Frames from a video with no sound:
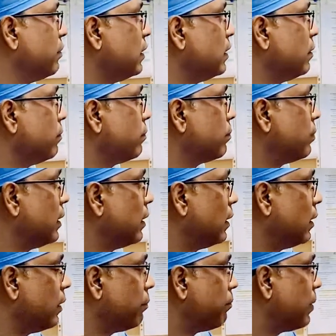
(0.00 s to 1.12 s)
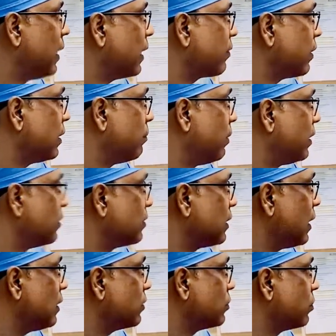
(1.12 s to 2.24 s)
mean packed red blood
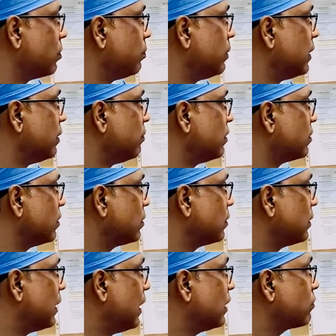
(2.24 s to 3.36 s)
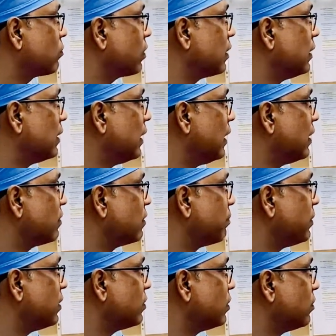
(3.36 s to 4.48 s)
cells should be administered as quickly as the
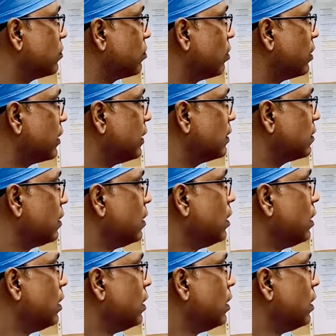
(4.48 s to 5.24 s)
patient tolerate.